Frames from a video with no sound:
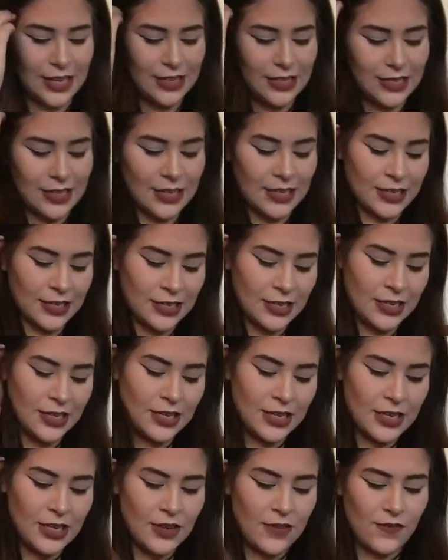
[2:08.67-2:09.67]
and then
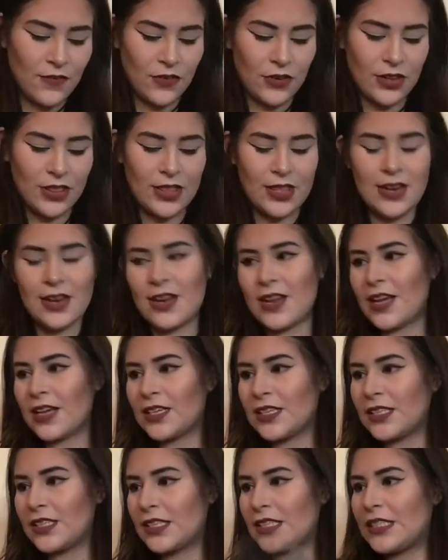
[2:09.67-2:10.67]
for the
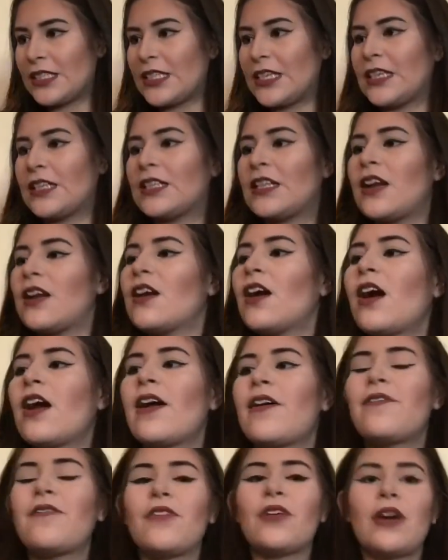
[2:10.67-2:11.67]
next thing that I got
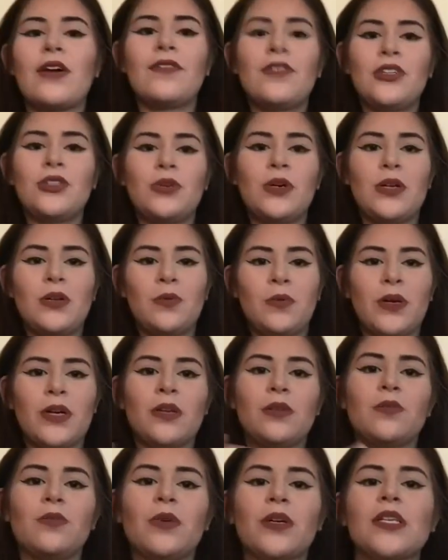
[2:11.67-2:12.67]
at Forever
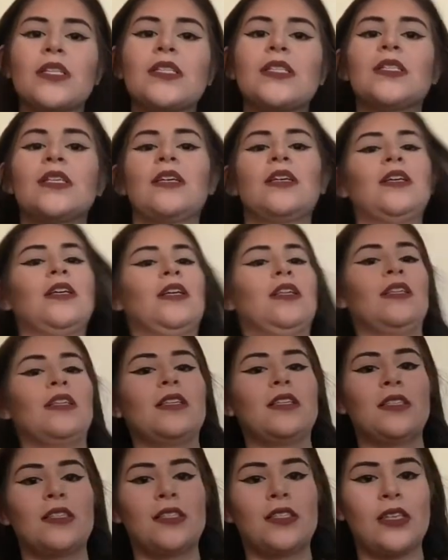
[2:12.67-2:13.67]
21 was
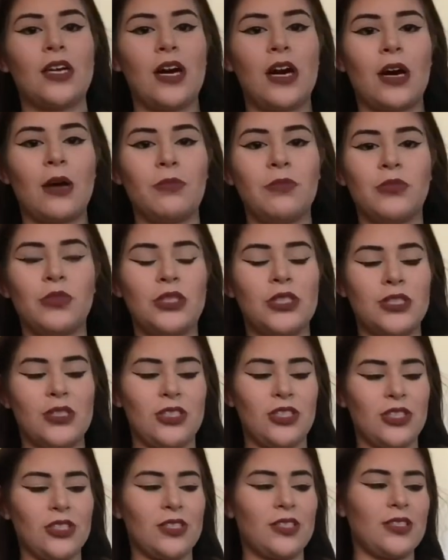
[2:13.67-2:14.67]
this top, which
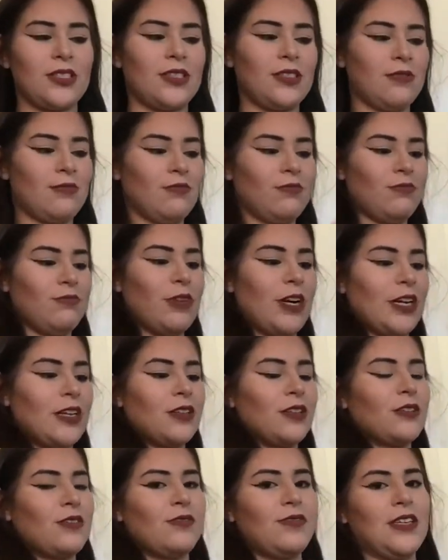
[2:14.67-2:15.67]
is just a
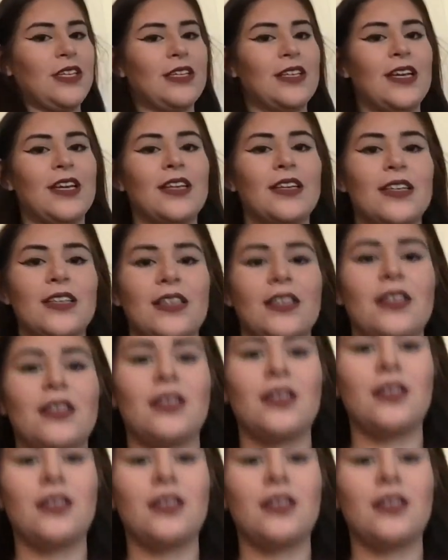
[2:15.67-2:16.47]
regular v-neck,